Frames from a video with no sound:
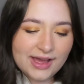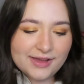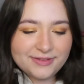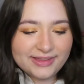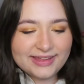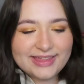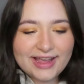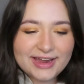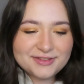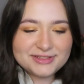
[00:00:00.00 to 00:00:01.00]
I feel like
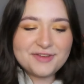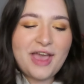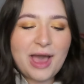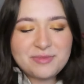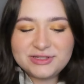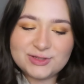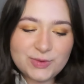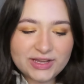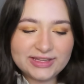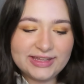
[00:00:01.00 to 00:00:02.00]
that kind of stuff happens
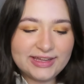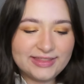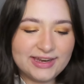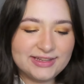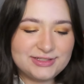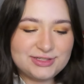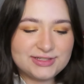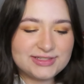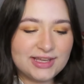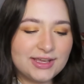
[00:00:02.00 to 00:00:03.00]
quickly and then it's
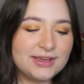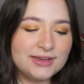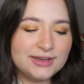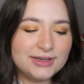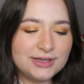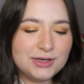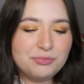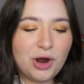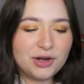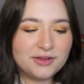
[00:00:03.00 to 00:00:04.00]
just like
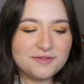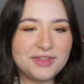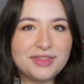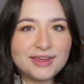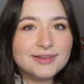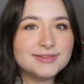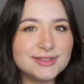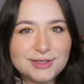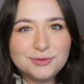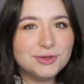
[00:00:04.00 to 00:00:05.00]
part of the things
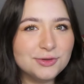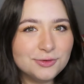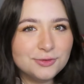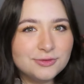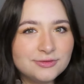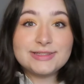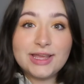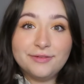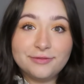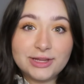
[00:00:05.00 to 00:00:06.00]
that you do
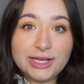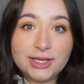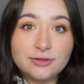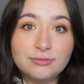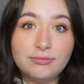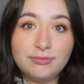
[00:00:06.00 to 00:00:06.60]
safely.